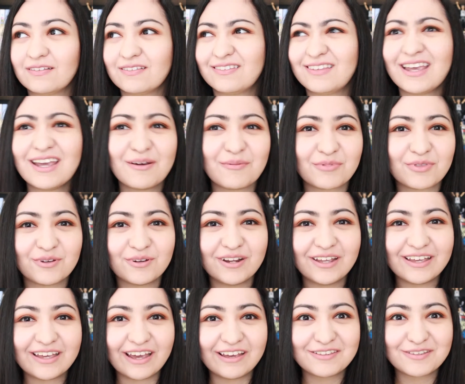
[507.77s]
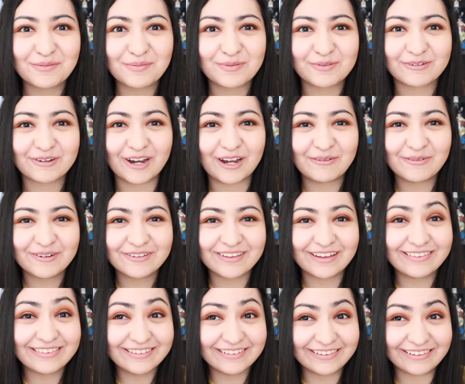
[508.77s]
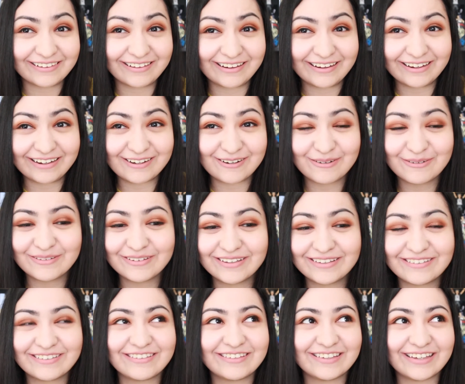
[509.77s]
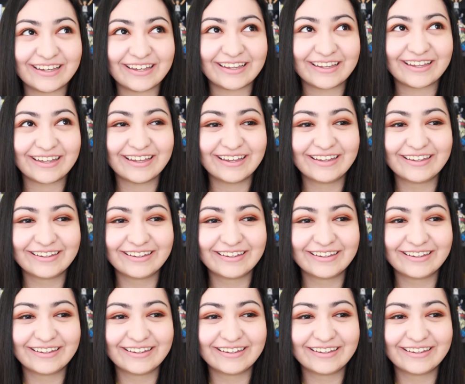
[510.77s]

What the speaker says: Damn, 30k subscribers? That's a lot. Holy shit.